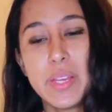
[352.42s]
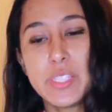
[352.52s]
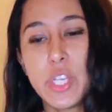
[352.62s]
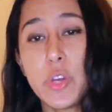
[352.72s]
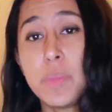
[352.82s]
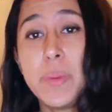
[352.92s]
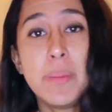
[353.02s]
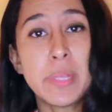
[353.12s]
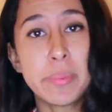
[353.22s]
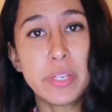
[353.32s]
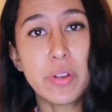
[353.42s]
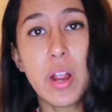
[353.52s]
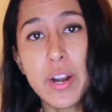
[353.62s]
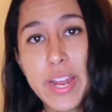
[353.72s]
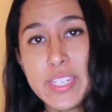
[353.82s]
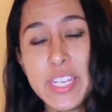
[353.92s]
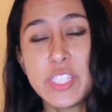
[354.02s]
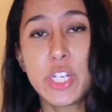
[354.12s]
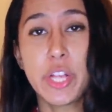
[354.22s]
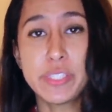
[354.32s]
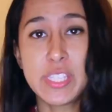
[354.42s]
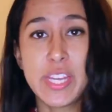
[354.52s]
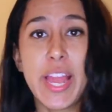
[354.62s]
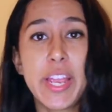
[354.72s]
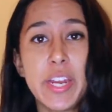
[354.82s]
so the BMW R9T is the closest thing I